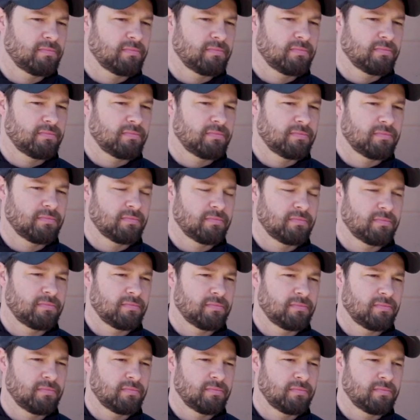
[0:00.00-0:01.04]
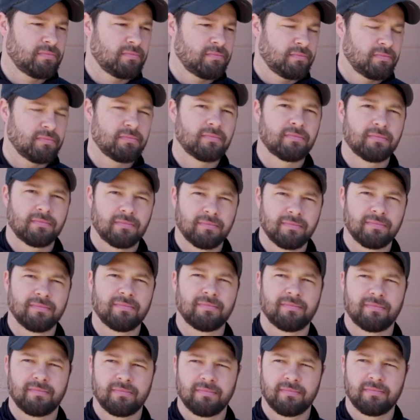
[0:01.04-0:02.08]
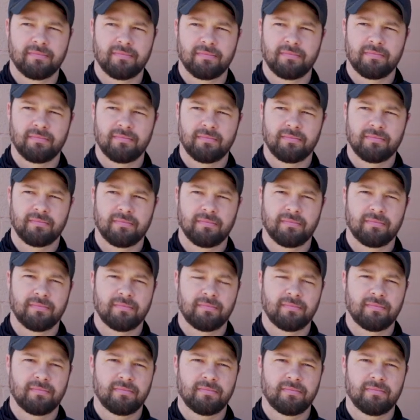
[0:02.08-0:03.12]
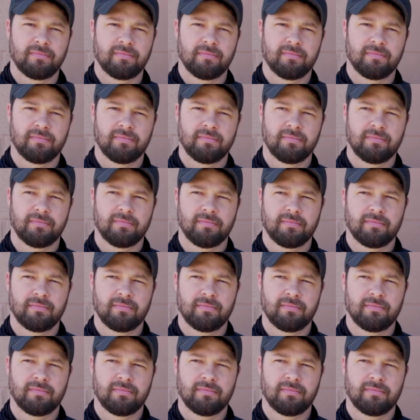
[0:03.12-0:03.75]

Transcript: No words are spoken by the person on screen.